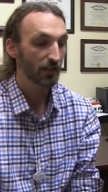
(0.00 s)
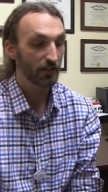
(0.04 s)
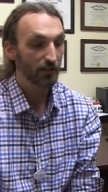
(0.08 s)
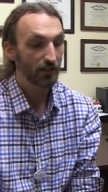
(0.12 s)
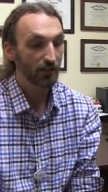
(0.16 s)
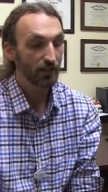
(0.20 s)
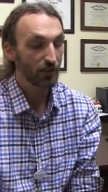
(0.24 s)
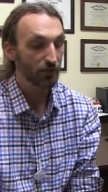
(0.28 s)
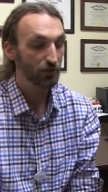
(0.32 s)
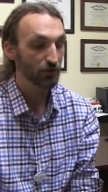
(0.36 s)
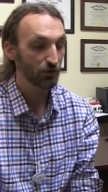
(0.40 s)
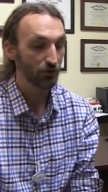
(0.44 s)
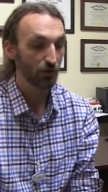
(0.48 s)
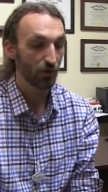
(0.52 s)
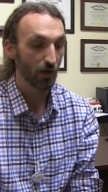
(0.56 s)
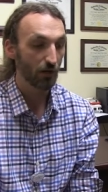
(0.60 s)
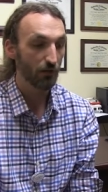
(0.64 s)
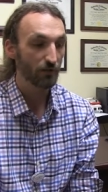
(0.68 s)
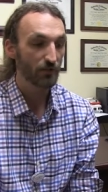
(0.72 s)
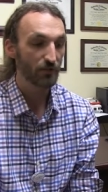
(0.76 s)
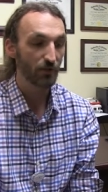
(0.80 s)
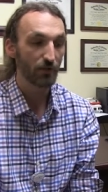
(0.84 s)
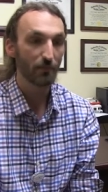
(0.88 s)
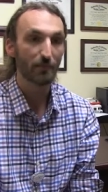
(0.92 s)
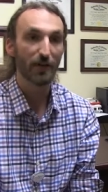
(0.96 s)
you know, to grow
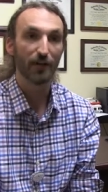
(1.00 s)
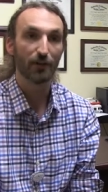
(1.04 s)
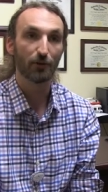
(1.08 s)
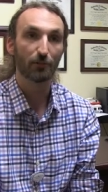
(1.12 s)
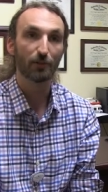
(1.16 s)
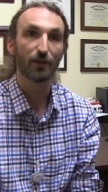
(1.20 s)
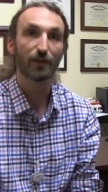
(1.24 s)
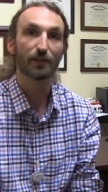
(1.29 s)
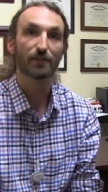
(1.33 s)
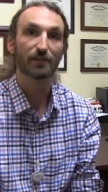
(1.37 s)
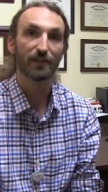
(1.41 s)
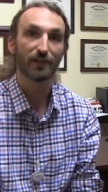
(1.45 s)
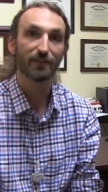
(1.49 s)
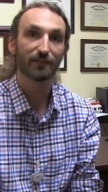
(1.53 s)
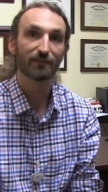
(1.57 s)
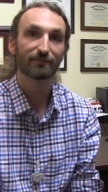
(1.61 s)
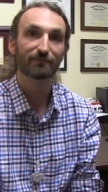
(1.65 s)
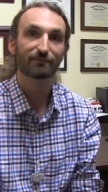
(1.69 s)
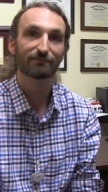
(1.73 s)
into a better person.